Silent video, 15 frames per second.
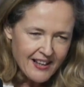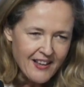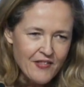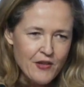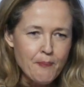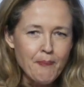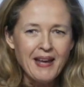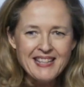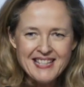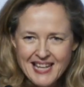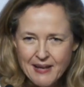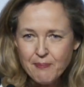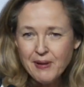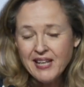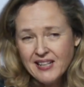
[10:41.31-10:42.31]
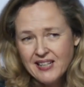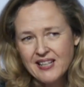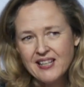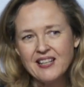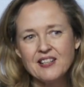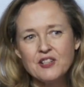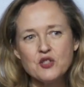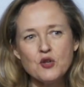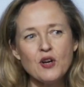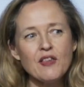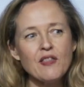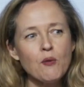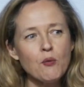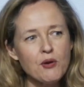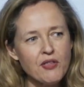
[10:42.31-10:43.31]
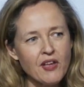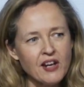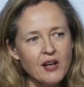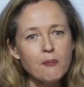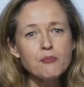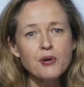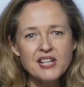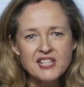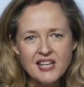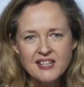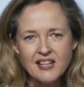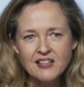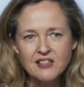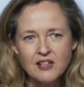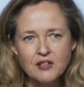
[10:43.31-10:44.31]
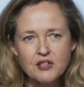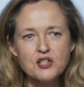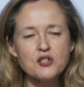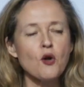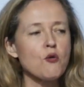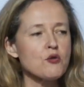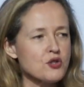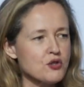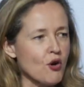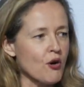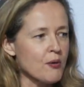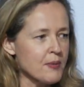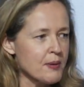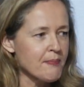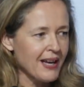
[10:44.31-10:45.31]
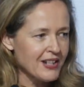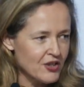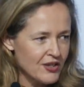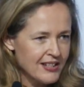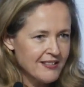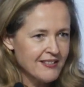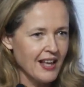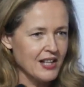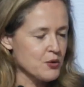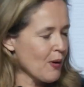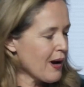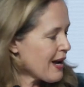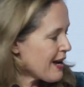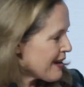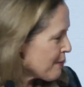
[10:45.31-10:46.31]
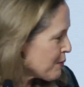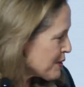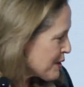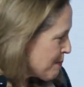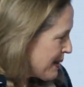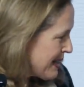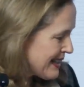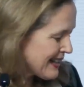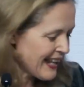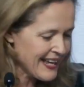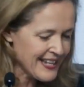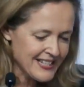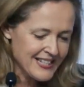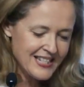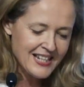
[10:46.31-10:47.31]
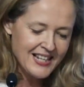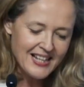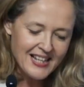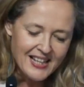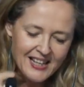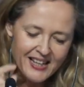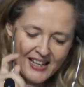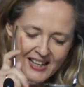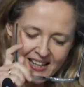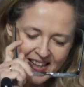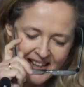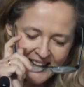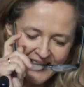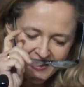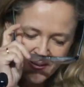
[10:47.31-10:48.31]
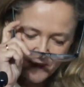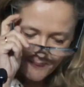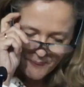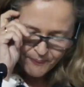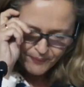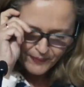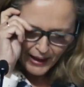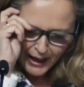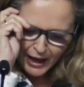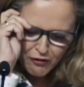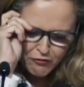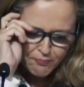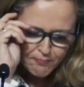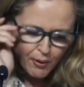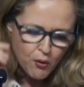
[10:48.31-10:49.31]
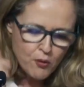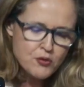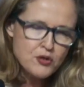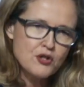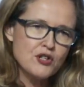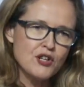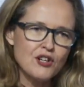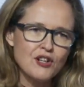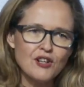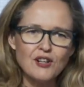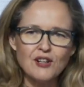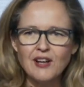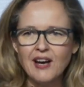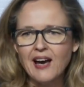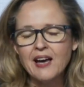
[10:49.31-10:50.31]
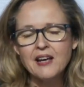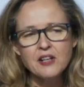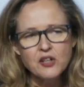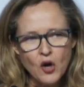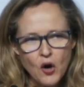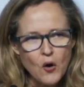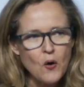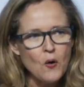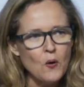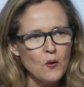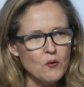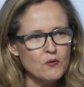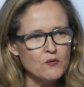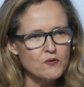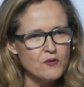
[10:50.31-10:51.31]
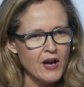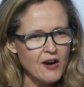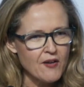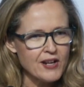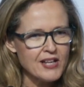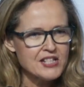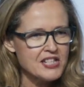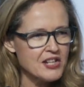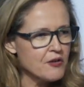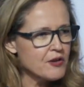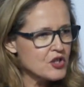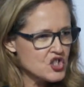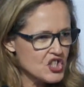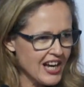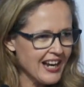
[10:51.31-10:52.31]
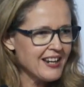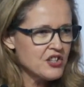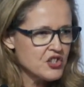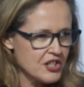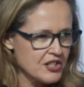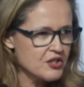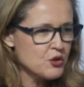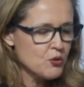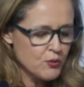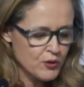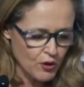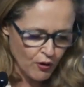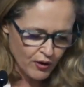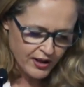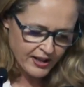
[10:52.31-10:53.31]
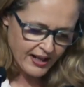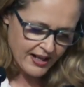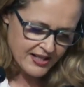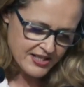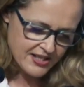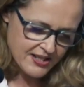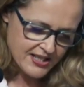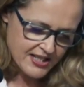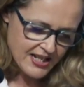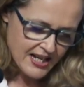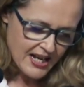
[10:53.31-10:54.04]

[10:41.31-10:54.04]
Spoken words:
The pandemic, together with an unprecedented snowstorm in Madrid, that's why I was a bit late, have posed, I know, very serious challenges to the organizers.